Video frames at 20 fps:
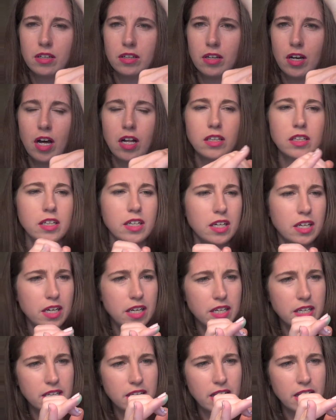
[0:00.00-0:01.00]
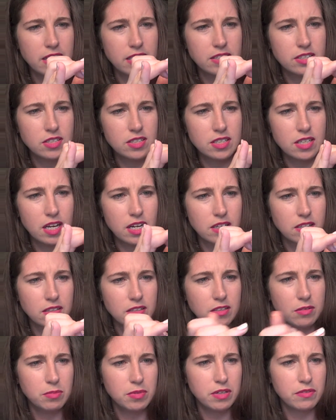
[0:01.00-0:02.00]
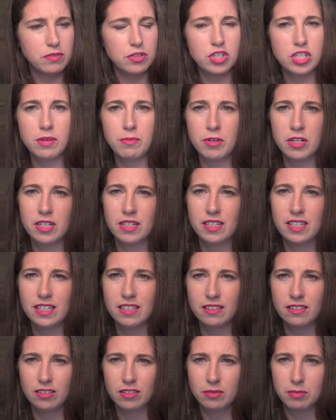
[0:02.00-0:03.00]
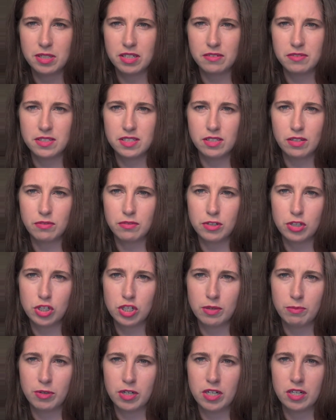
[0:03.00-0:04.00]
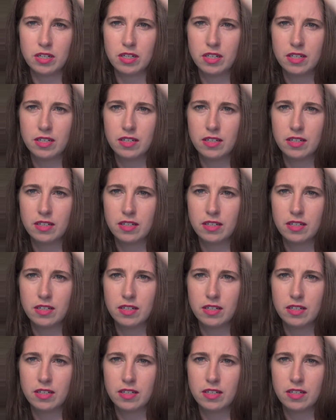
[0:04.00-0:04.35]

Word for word: color, and again, it's just got a little bit of shimmer in it, a little bit of silver shimmer.